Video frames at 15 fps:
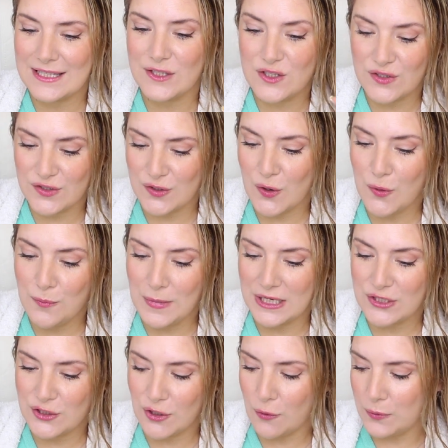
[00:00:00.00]
There's so
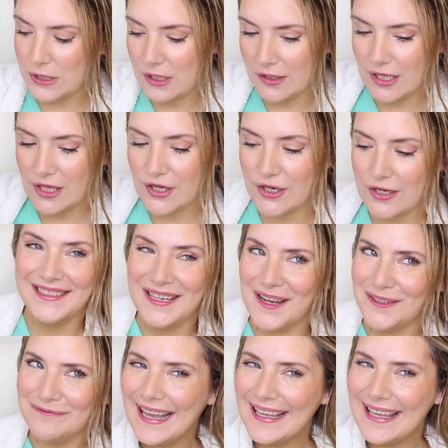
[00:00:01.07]
much going on here. You
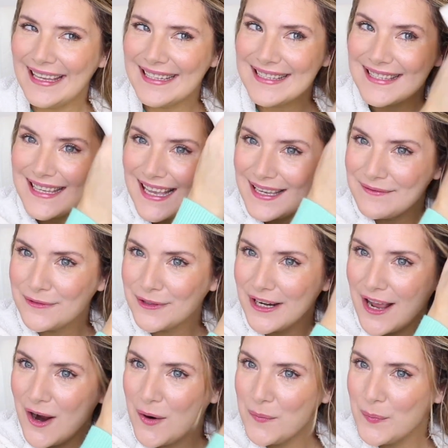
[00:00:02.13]
know, I can't say for
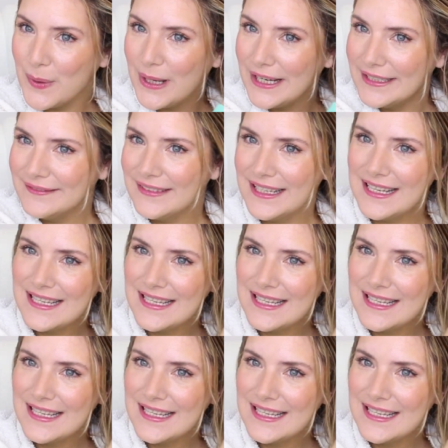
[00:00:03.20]
now, but